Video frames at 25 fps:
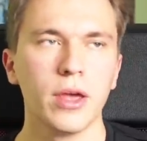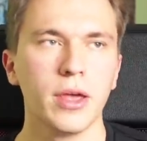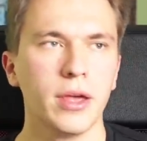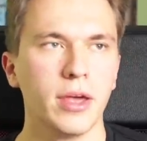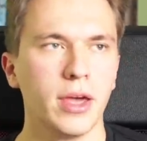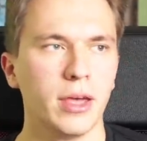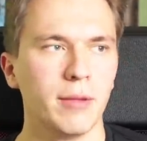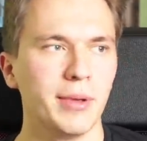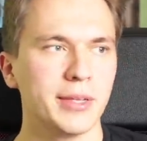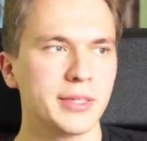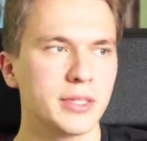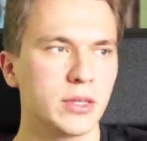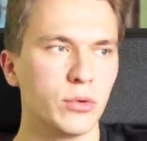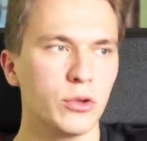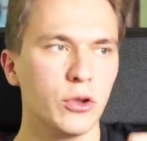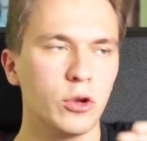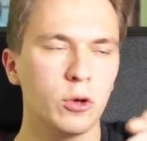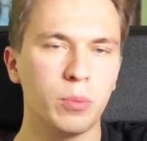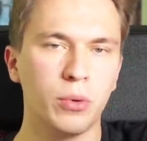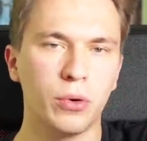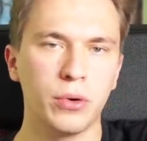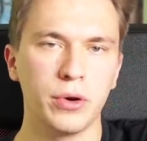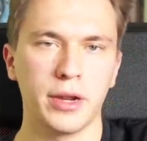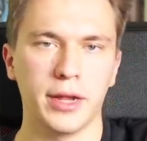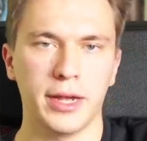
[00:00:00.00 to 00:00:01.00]
And basically when your
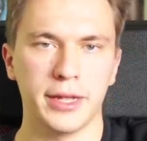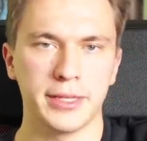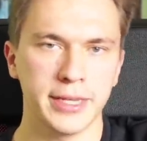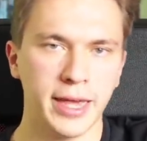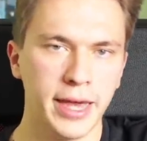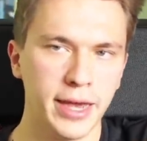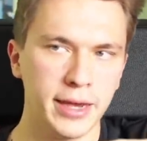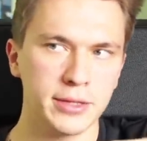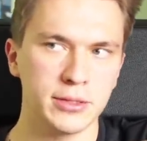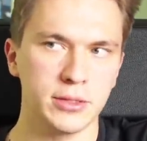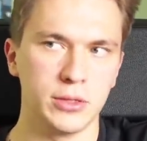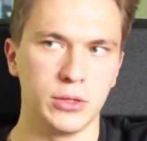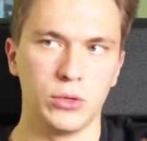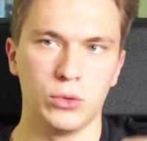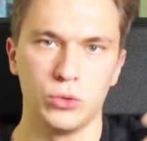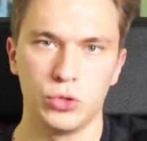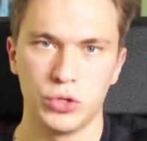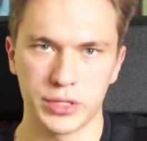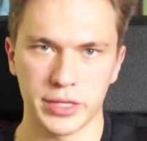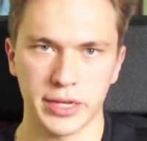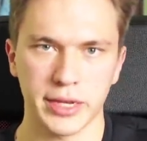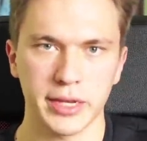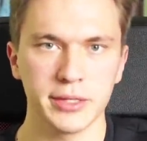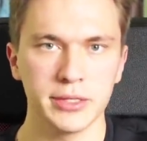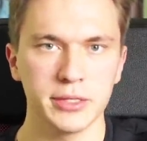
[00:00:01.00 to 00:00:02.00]
opponent attacks, you know, just
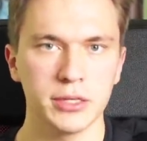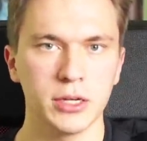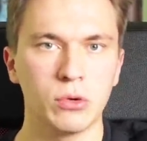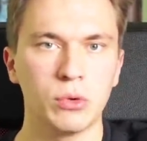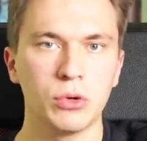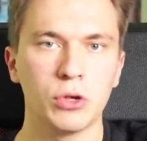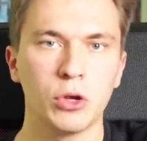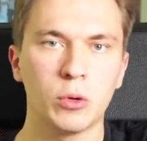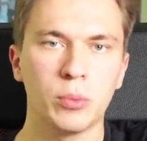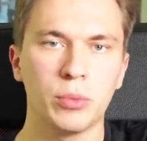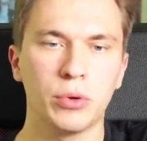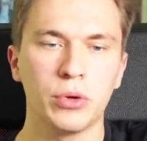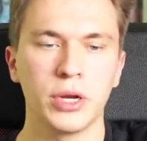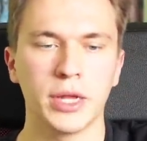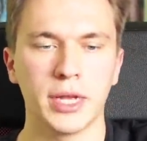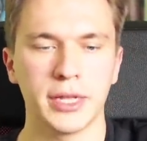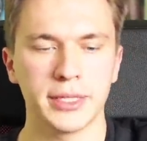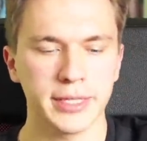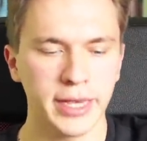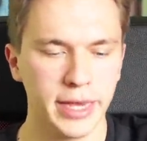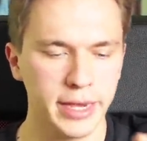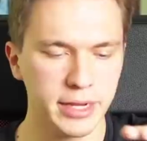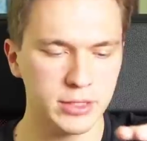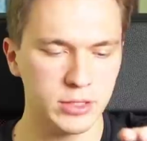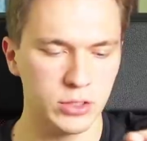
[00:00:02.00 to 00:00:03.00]
like in Zero, when your opponent
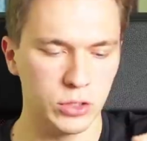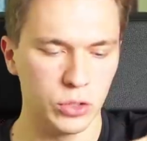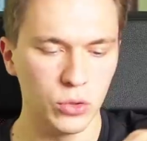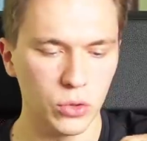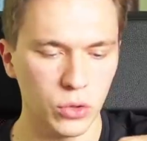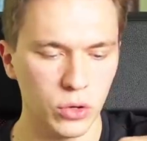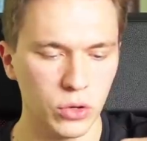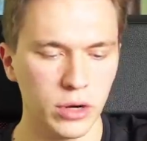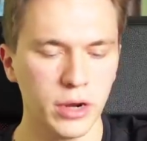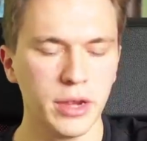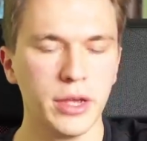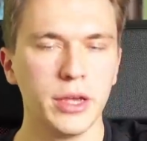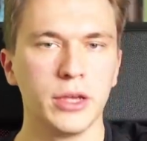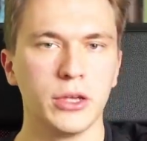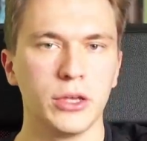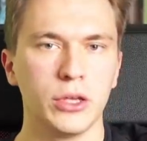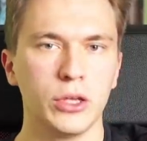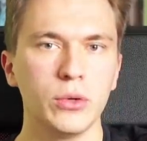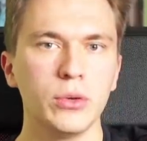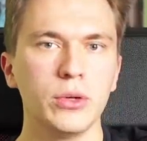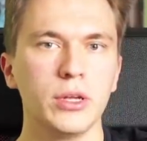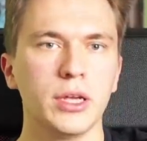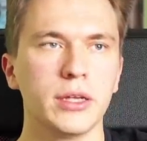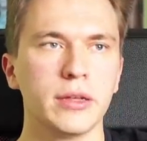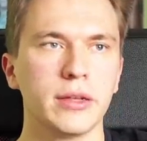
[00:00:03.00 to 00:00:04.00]
attacks your
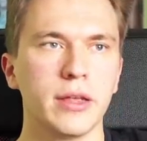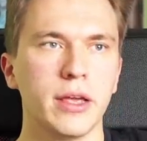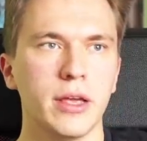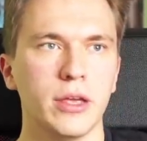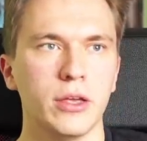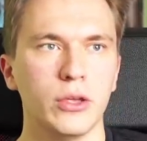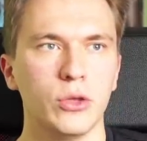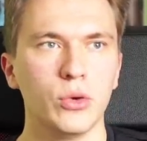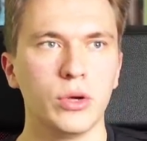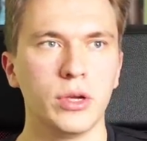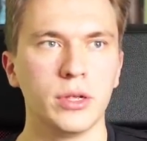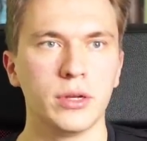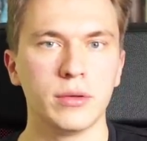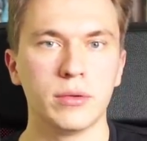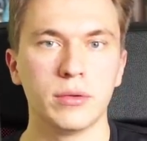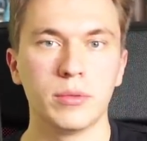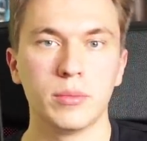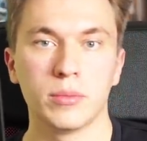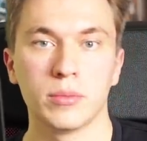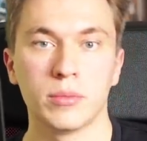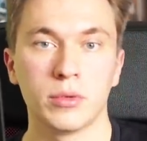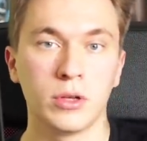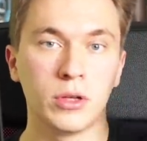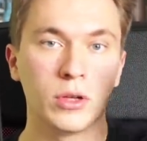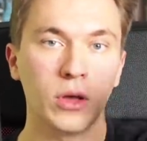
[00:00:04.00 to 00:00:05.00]
unit, you can
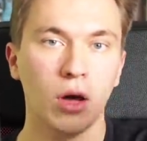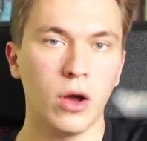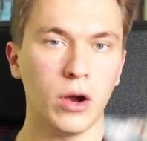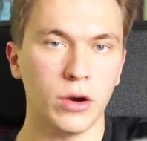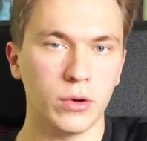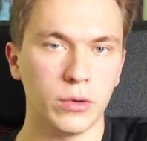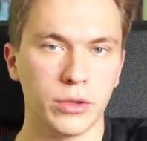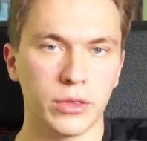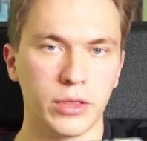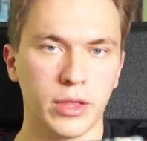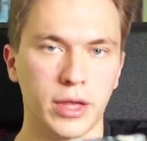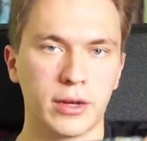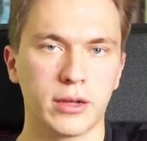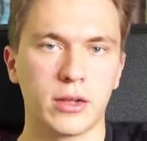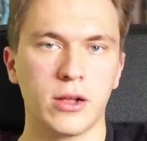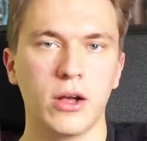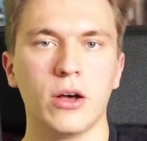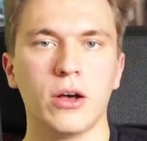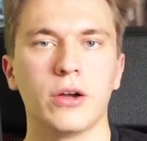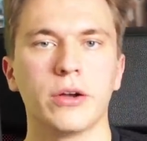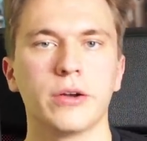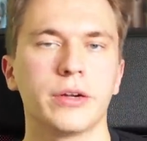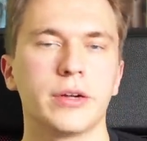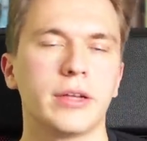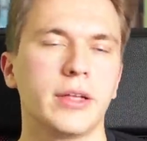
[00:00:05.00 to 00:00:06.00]
guard with that
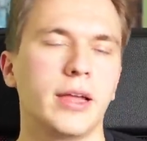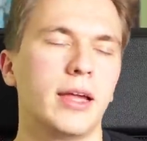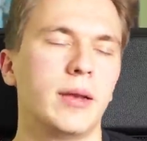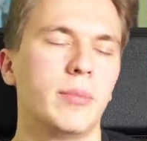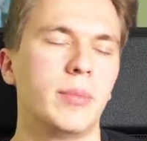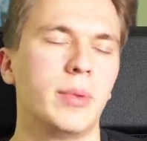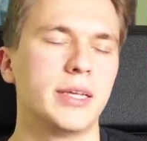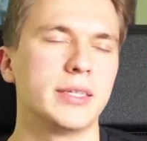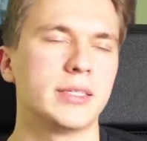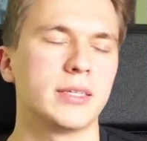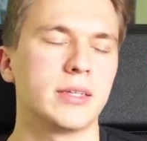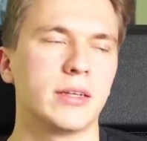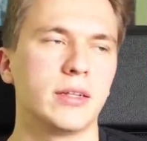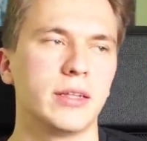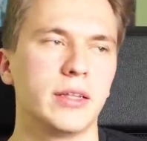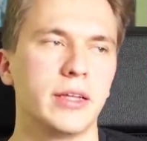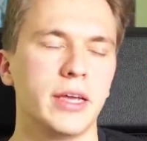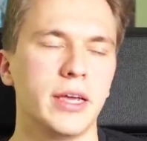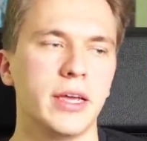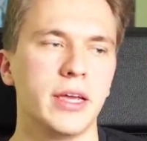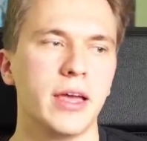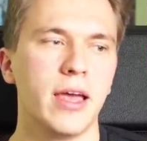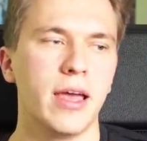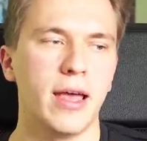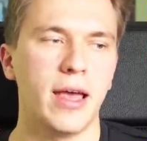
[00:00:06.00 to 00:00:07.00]
card and
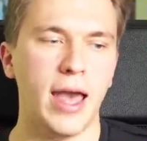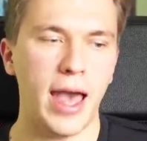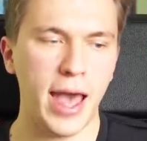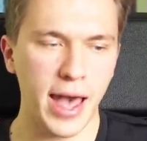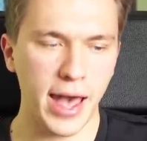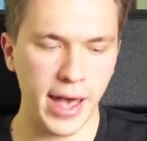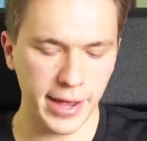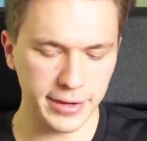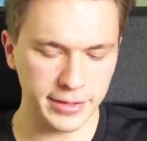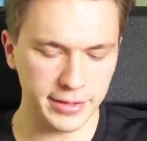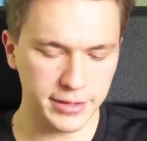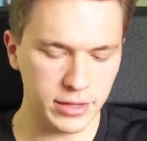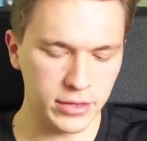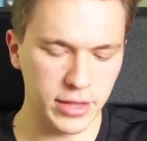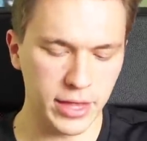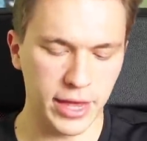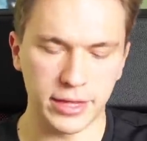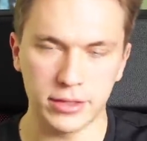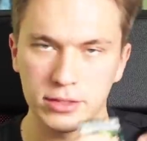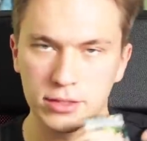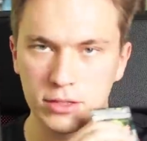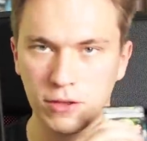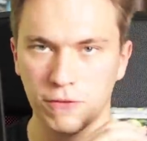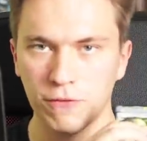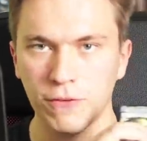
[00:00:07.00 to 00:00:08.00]
basically add
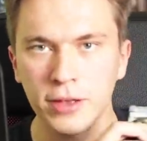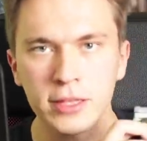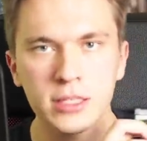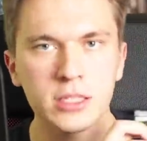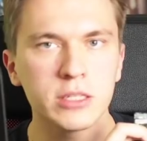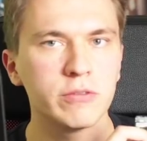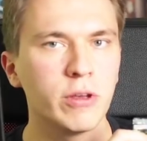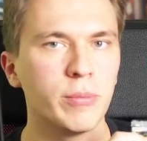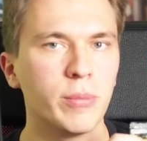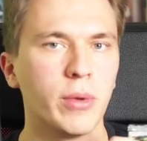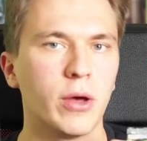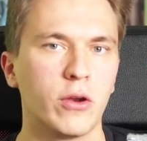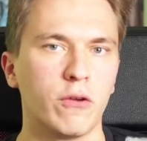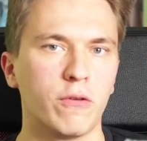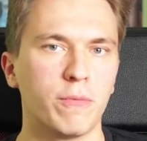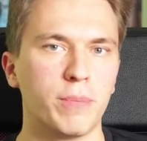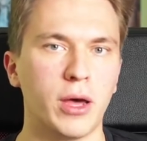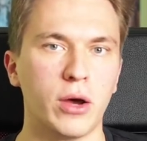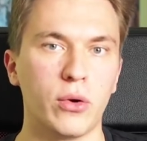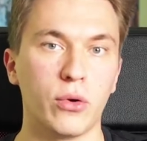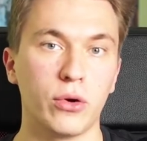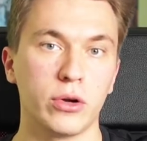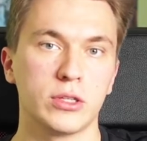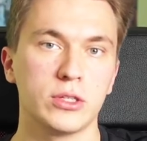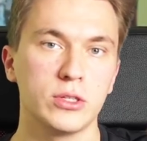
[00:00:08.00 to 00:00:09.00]
that defensive amount of
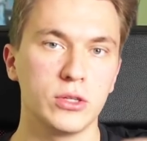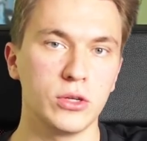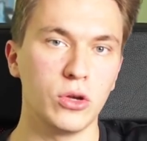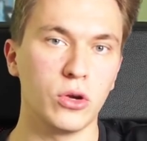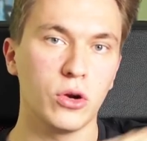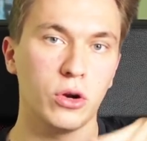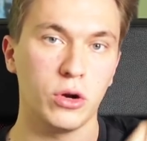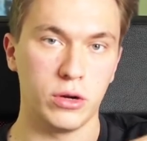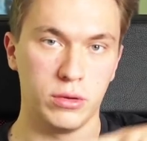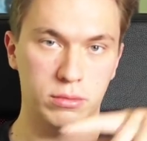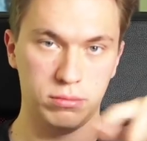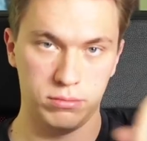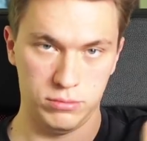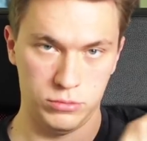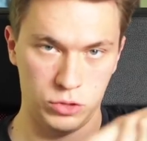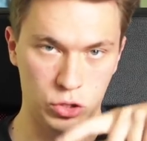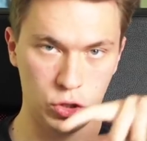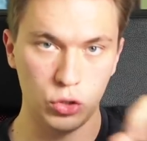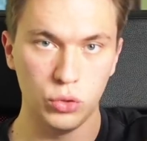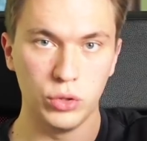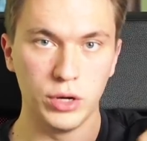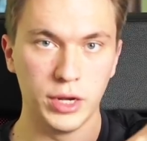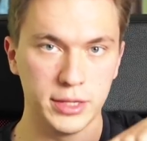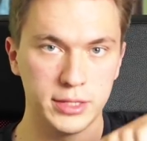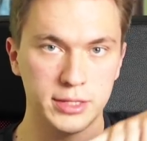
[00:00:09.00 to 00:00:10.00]
power to your
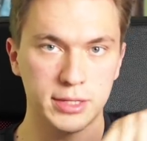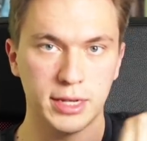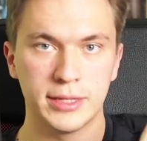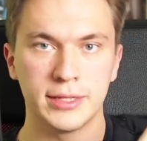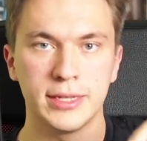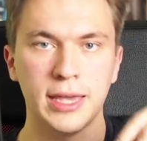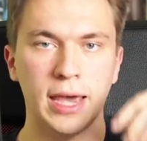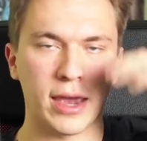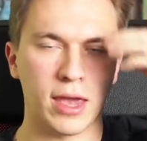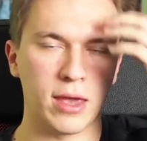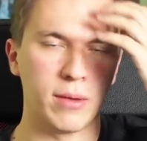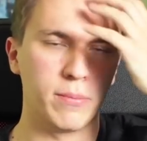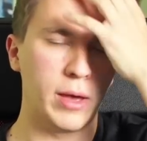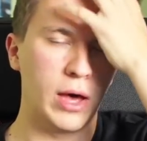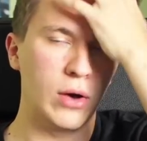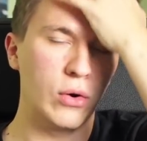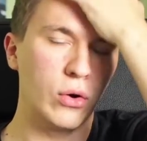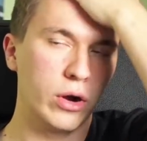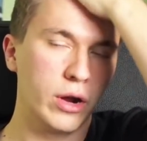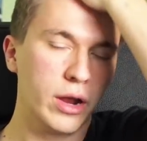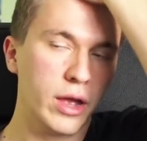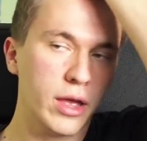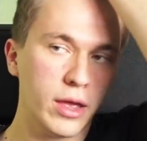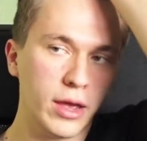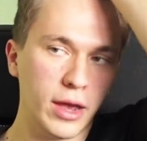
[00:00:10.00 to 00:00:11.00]
unit's attacking power.